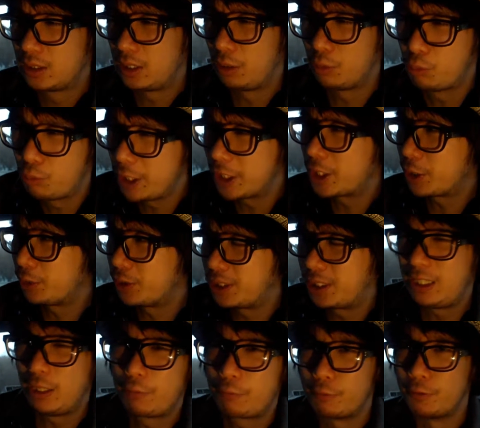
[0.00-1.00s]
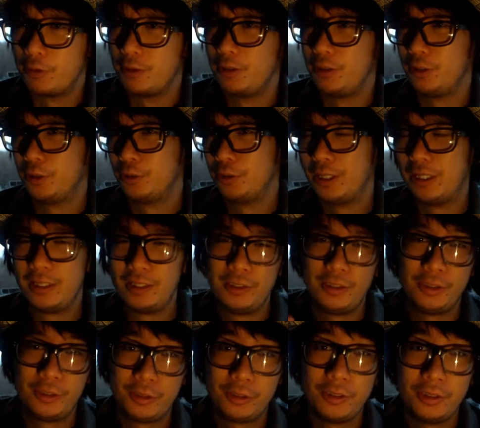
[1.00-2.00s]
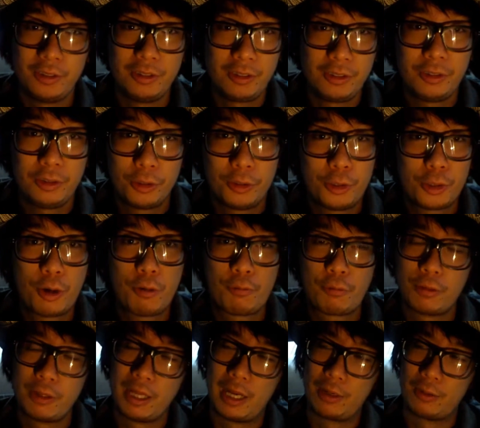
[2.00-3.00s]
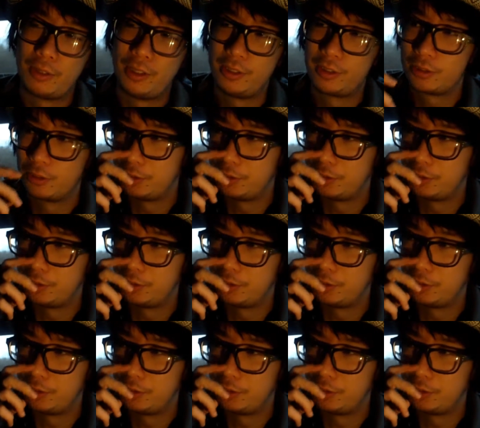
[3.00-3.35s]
I wish I was different, you know, and you go through that, right?